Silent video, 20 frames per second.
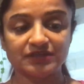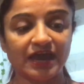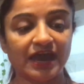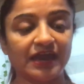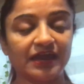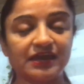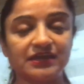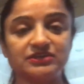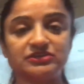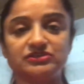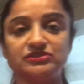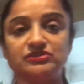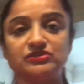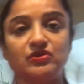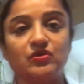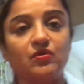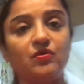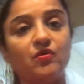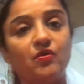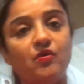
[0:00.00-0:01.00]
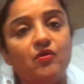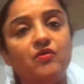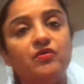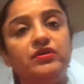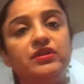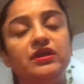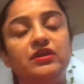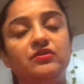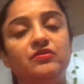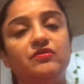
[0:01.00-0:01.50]
I can just go
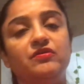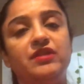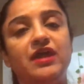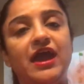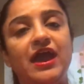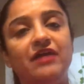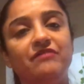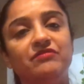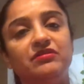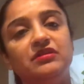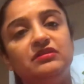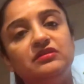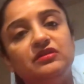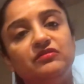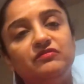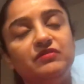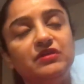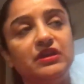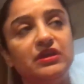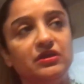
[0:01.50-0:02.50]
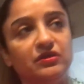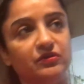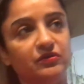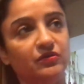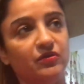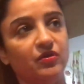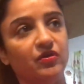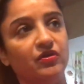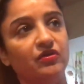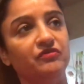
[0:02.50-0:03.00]
on and on. I have another
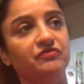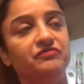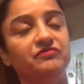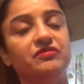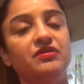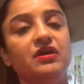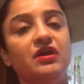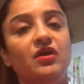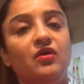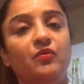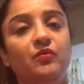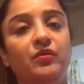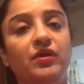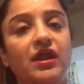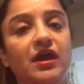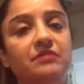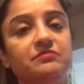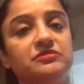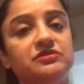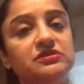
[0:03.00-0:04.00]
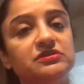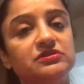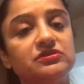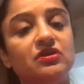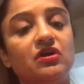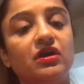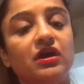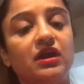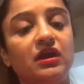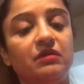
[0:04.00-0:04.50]
video of where I'm just
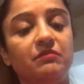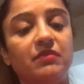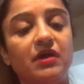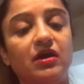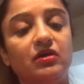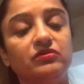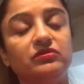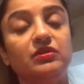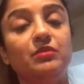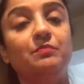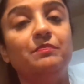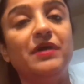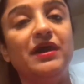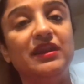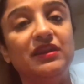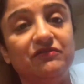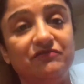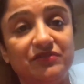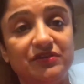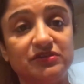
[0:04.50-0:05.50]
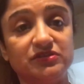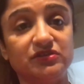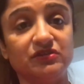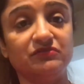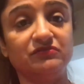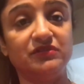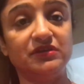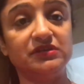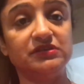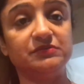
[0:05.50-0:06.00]
talking about the benefits
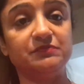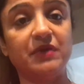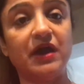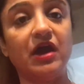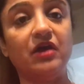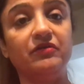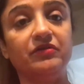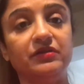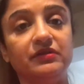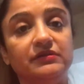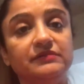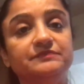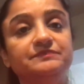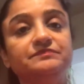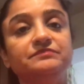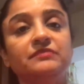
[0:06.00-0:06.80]
of this powder.